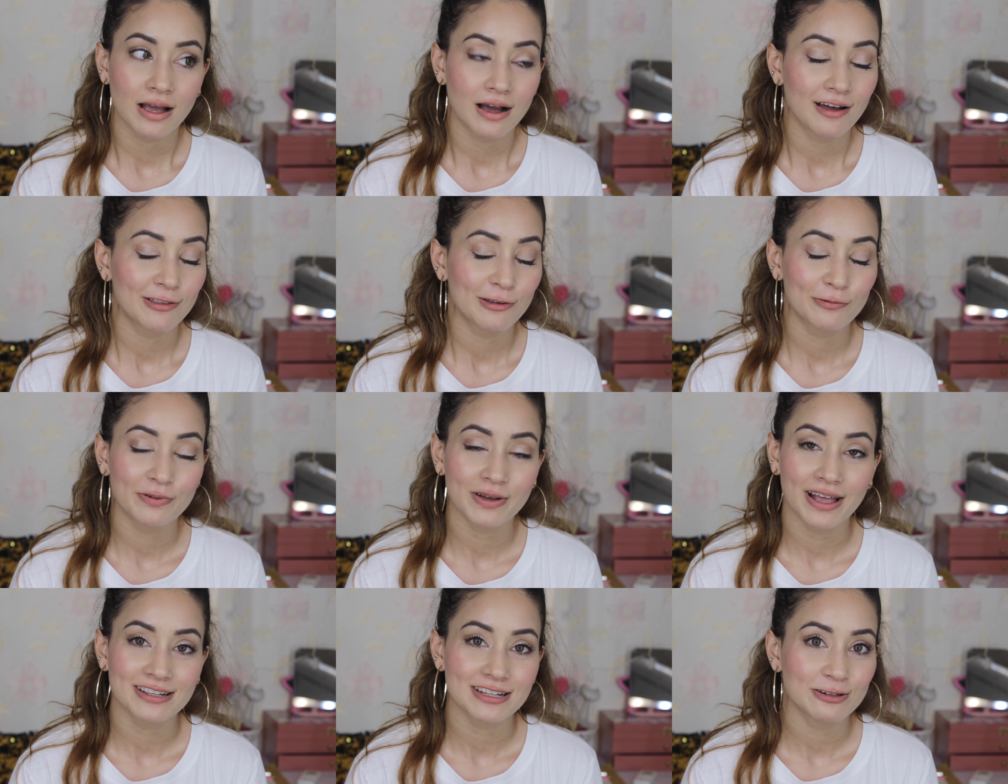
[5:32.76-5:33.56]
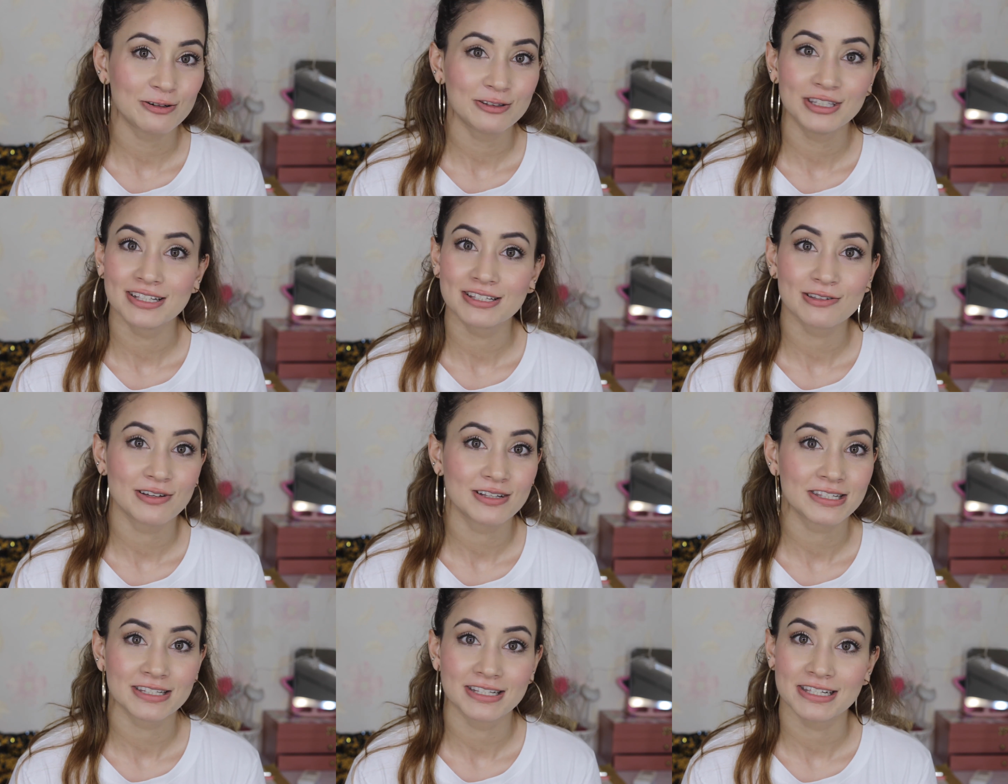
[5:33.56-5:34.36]
Otherwise, I don't think so
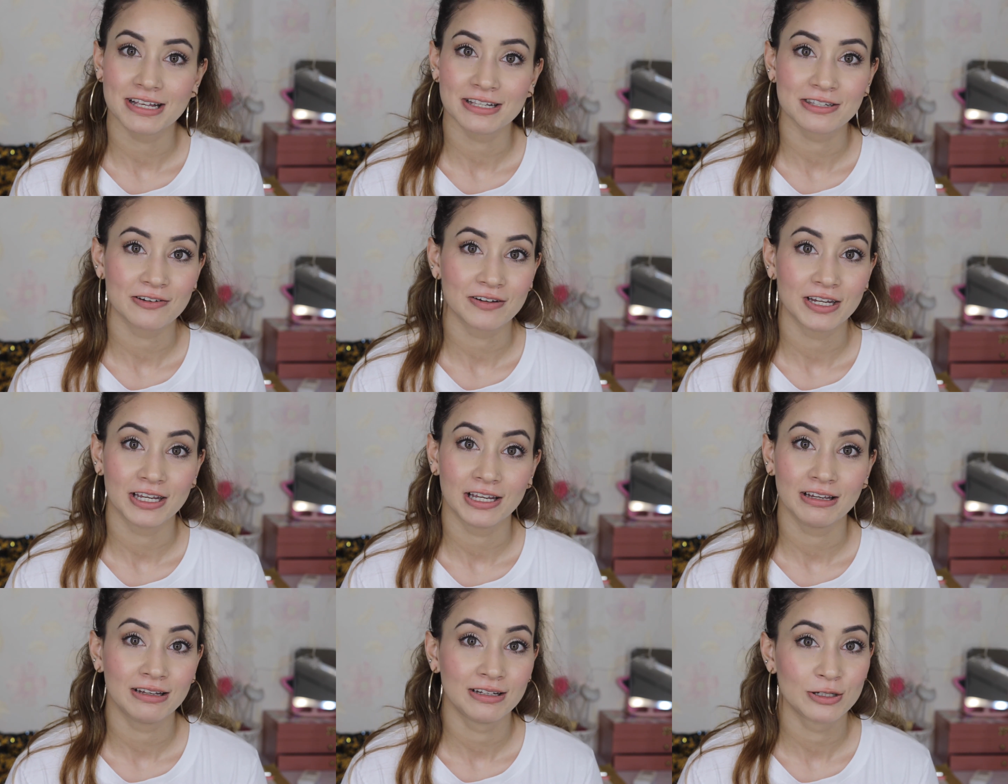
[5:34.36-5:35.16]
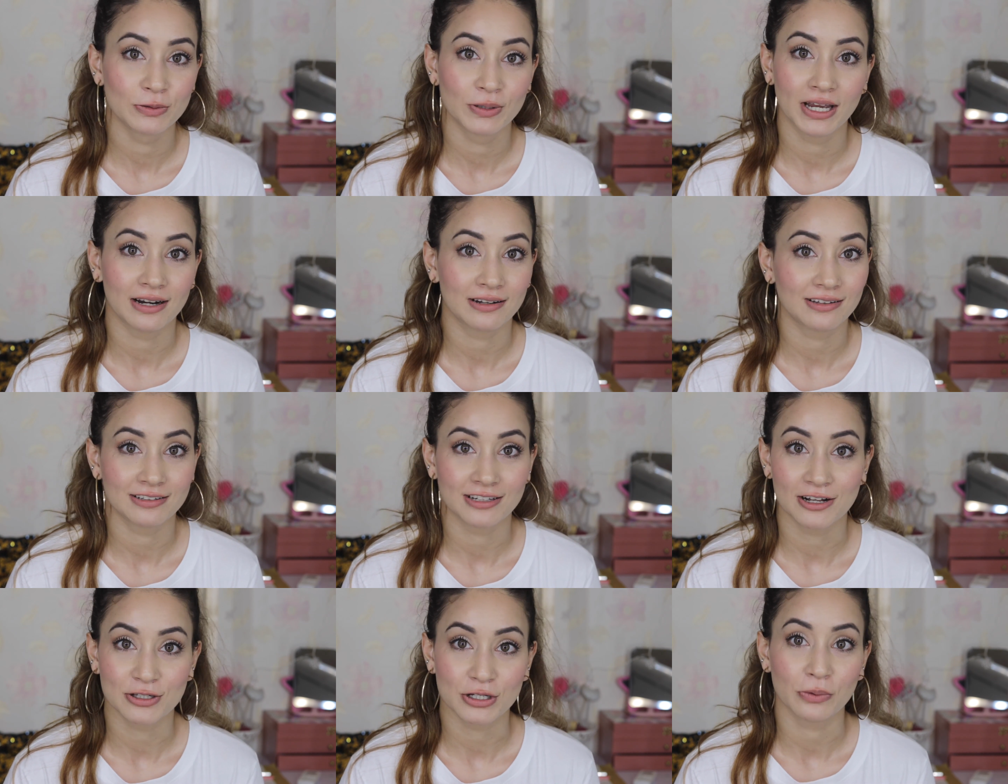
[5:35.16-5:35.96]
it's necessary to get the
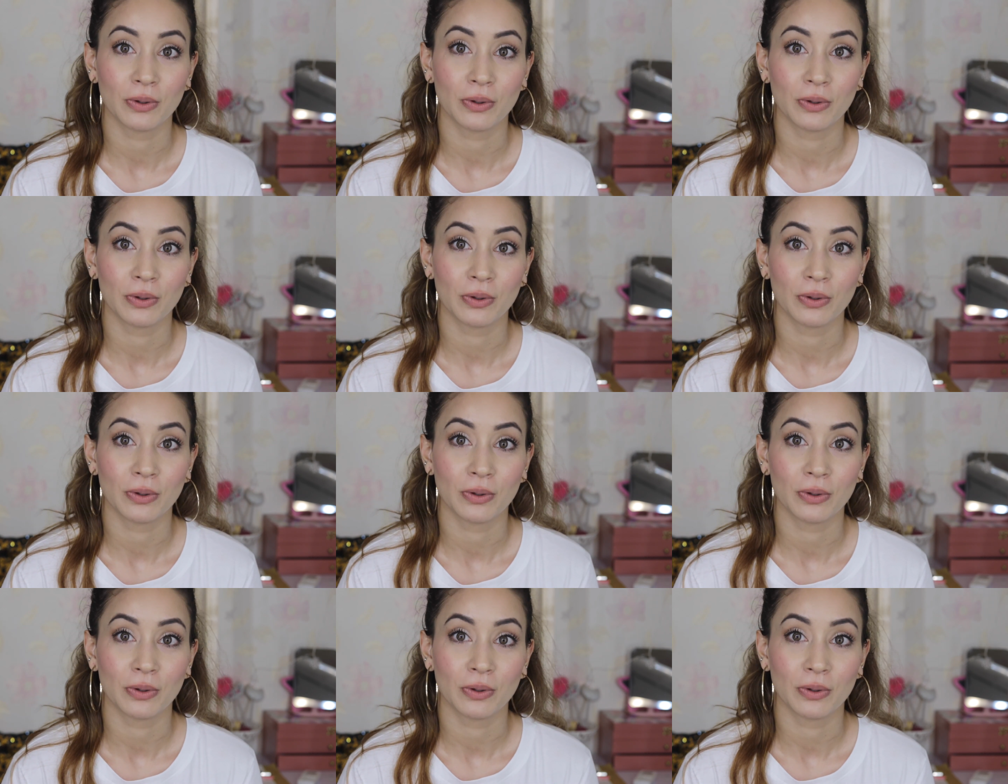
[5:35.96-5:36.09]
Tatcha